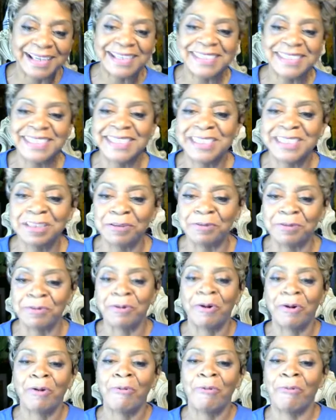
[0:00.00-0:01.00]
Listen
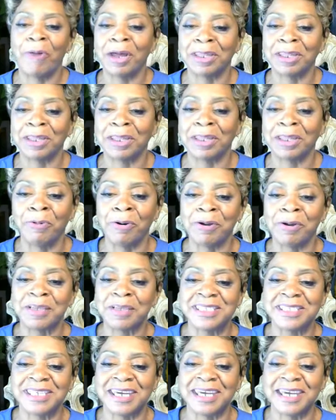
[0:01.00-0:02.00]
to what the
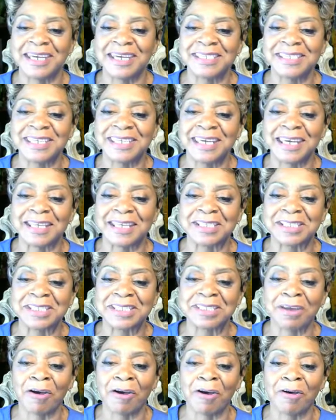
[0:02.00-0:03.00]
word says
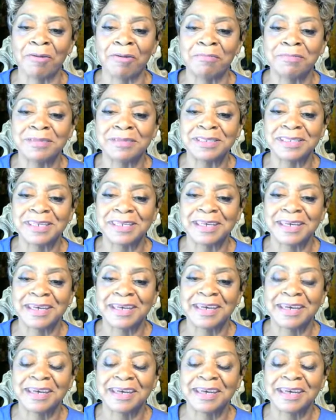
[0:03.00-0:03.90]
in Psalms